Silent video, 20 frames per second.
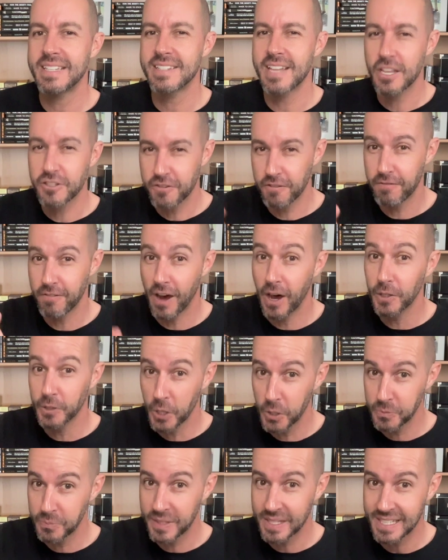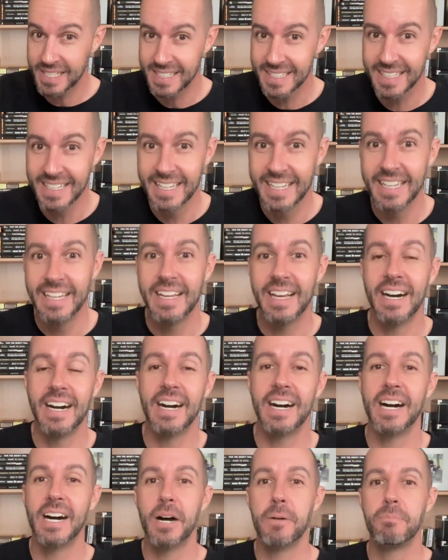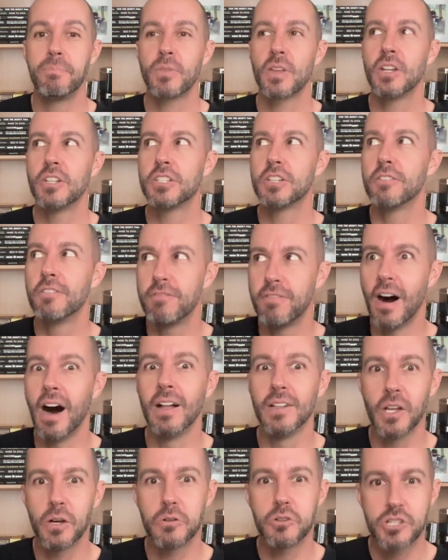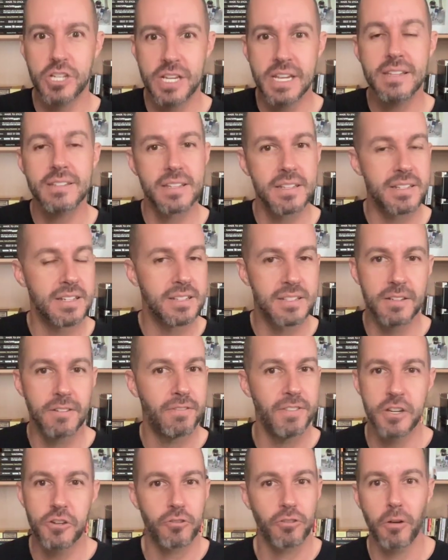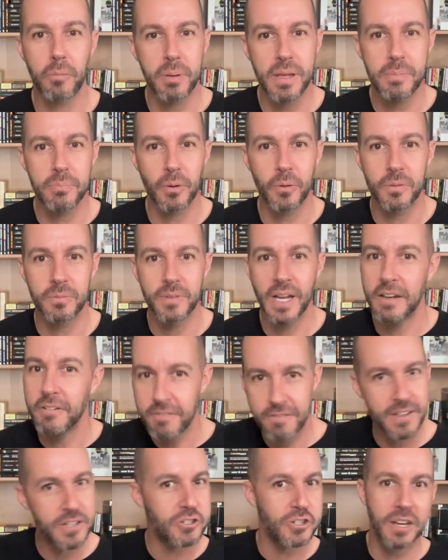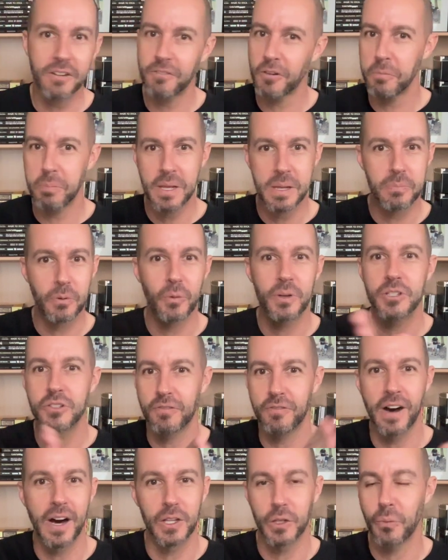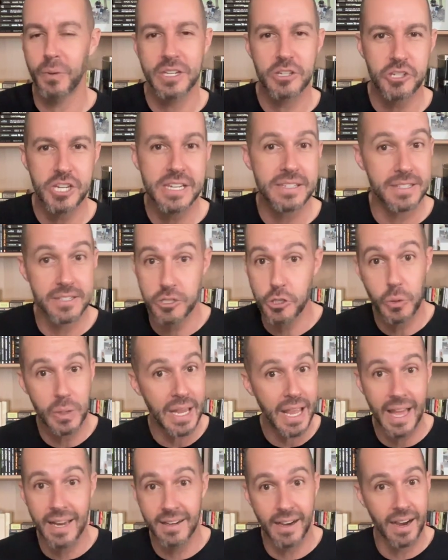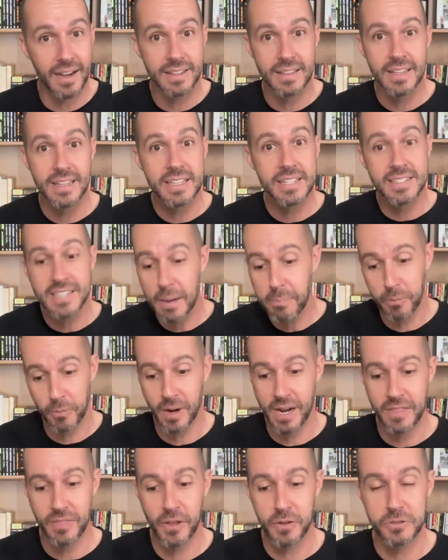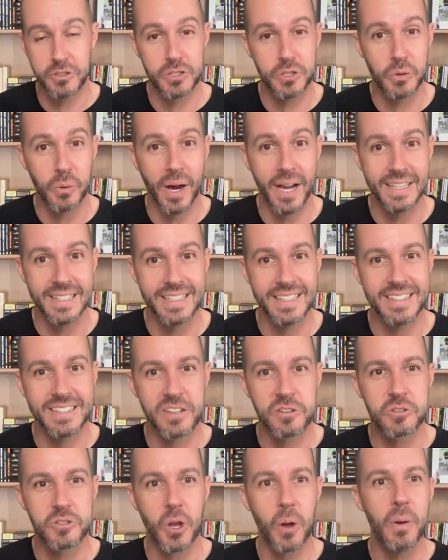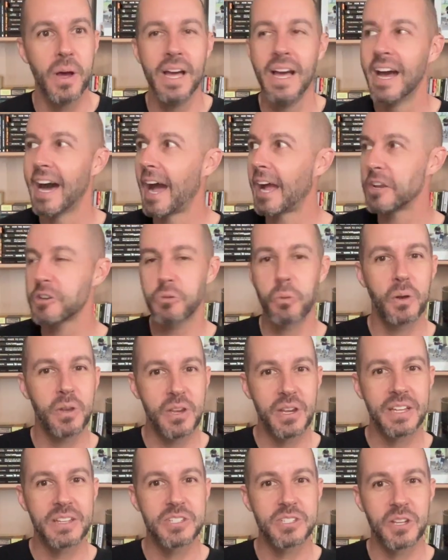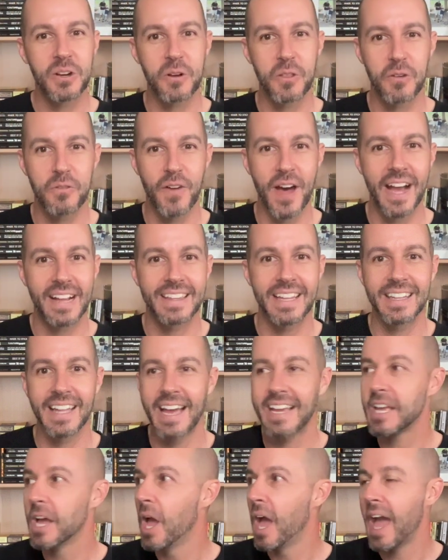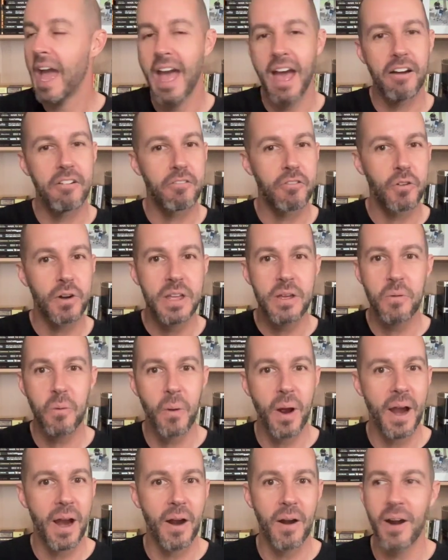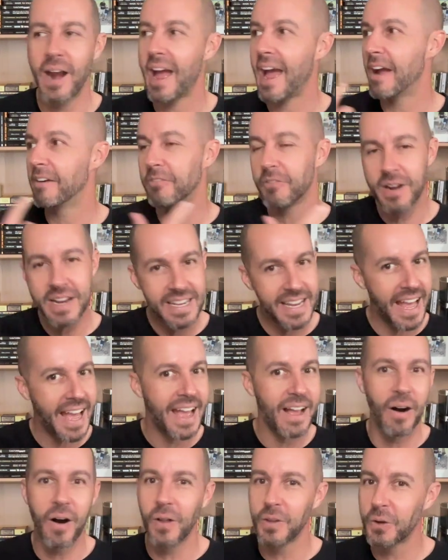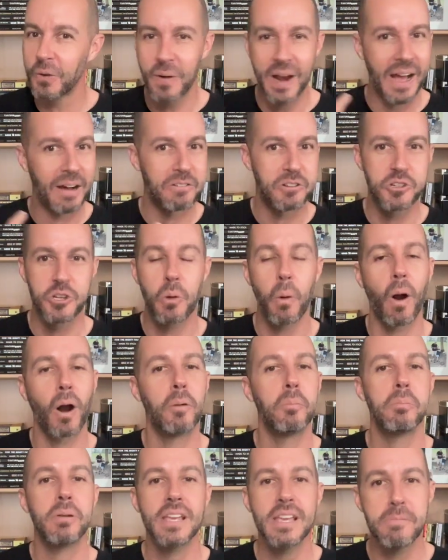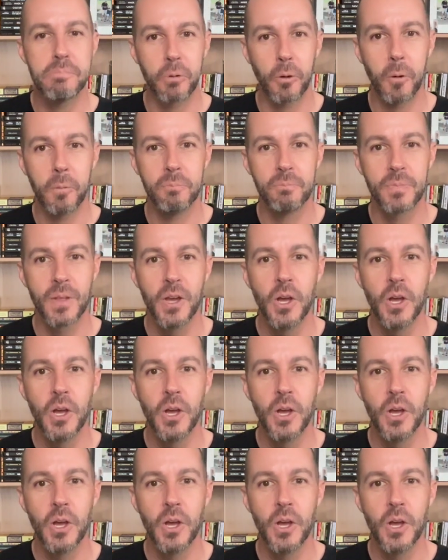says, follow me, to follow Jesus is to fish for people, and fishing for people is following Jesus. You cannot separate those two ideas. And so I just want you to consider the fact that, like, everywhere, every day, all around you are people